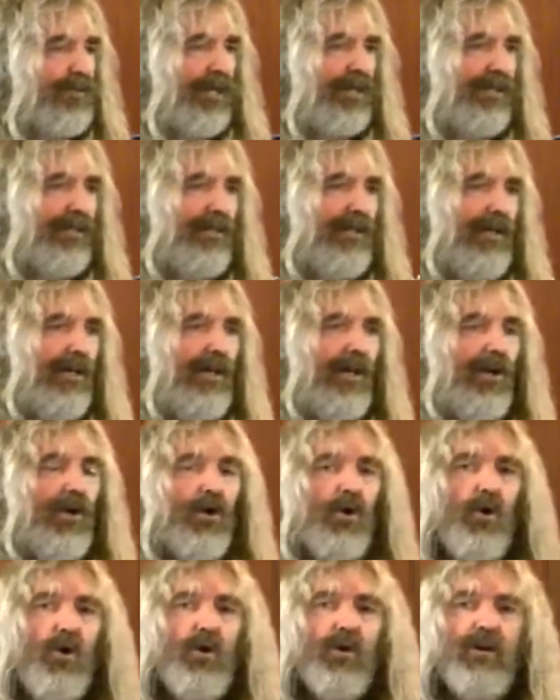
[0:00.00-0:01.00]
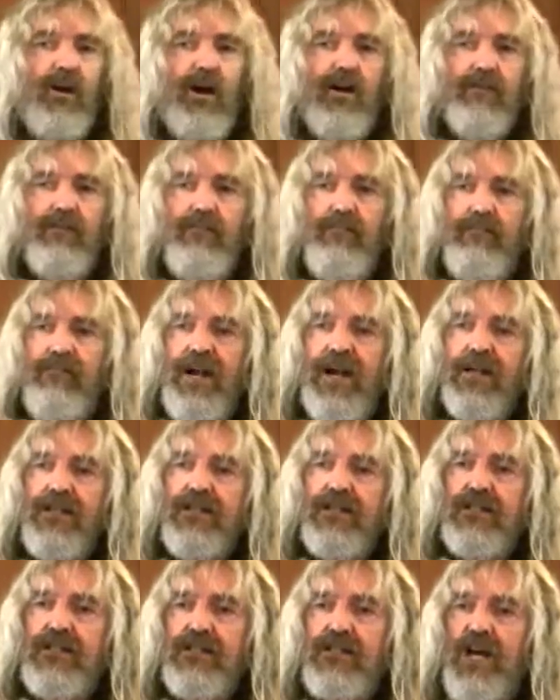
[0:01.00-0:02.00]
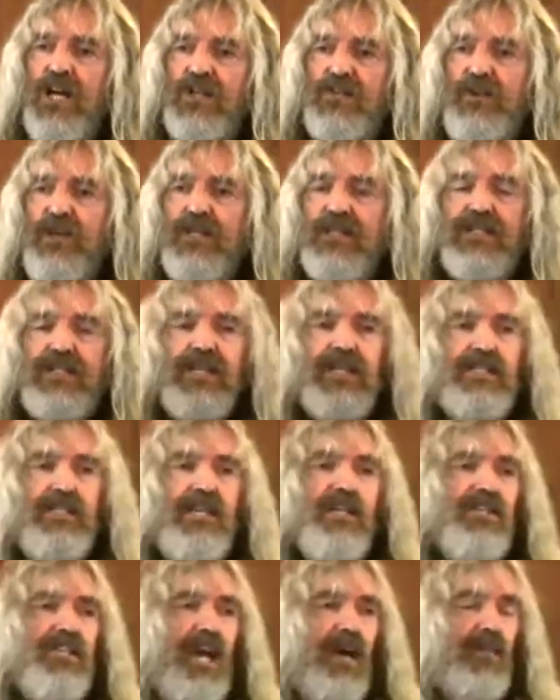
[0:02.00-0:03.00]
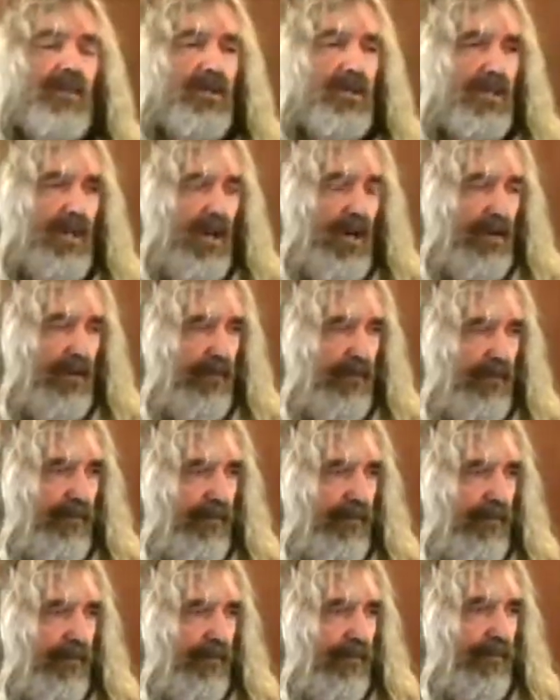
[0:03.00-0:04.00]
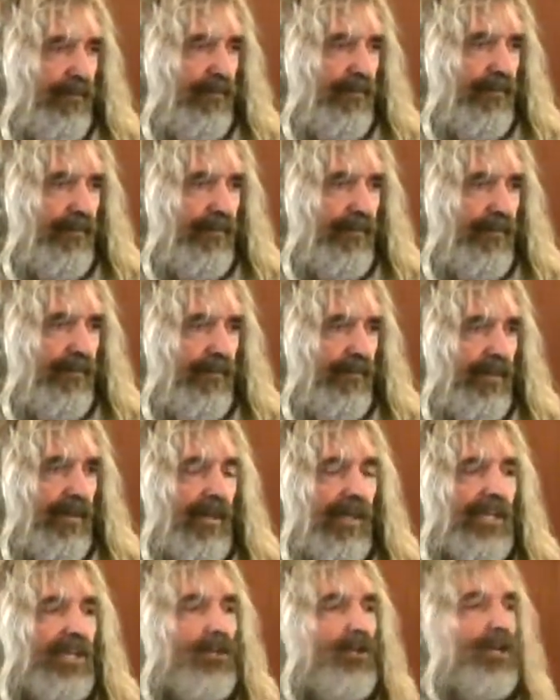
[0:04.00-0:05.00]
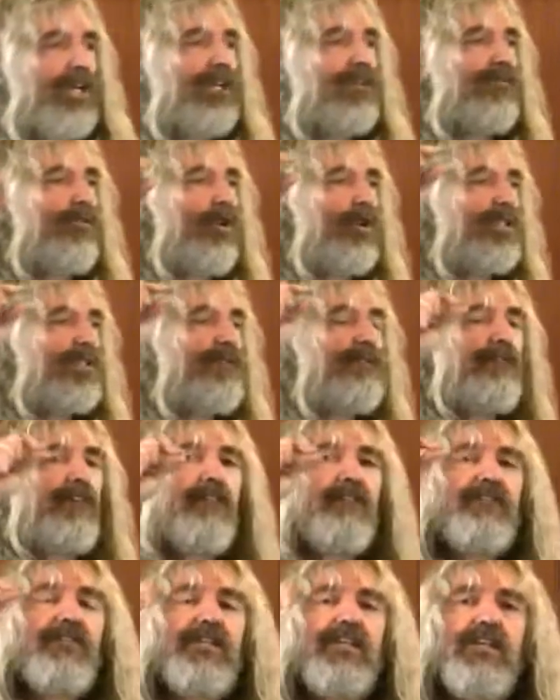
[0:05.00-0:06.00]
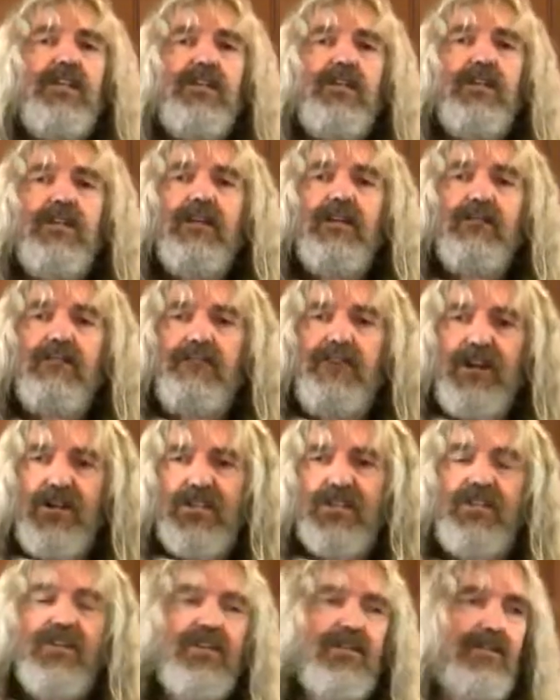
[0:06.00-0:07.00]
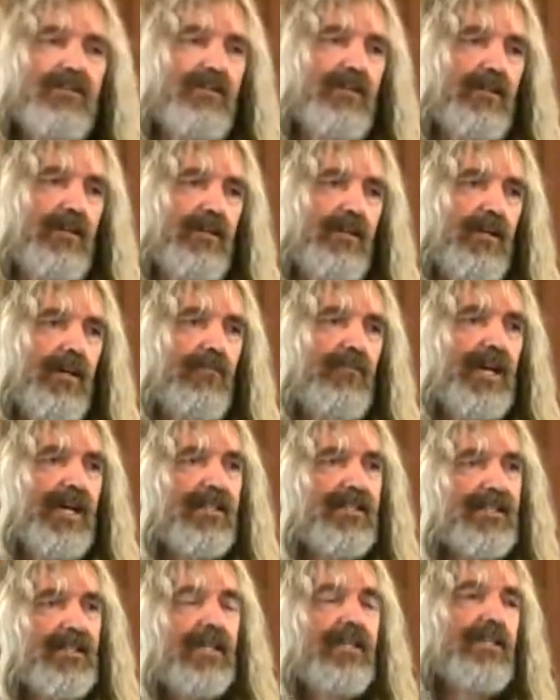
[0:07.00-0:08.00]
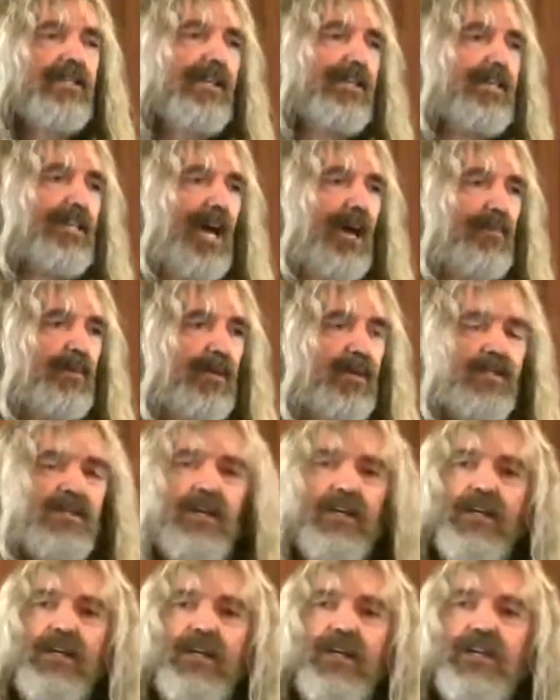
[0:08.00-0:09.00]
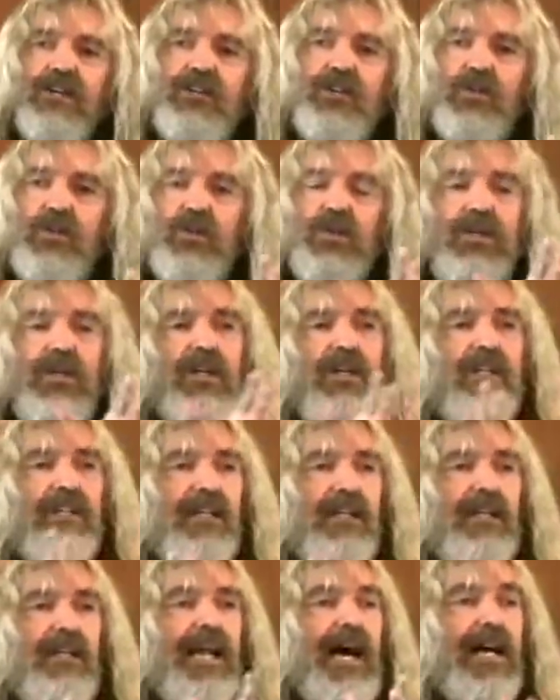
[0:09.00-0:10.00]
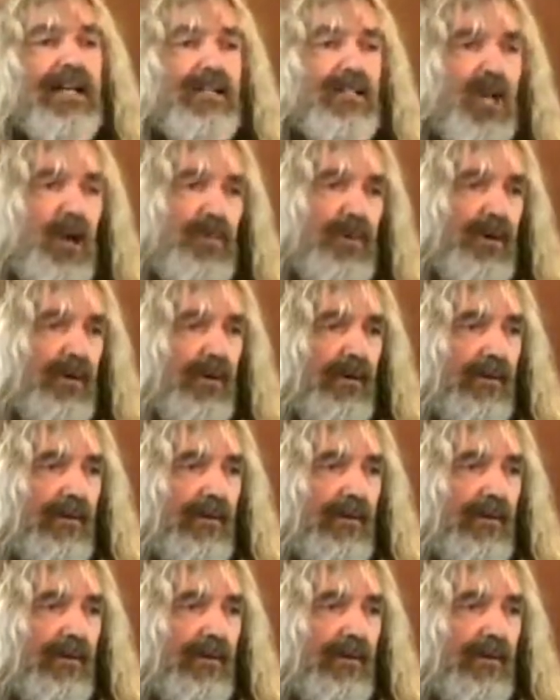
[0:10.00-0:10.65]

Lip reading: written, Mark's Gospel is 16 chapters long. He only devotes 15 verses of that 16 chapters to the Last Supper.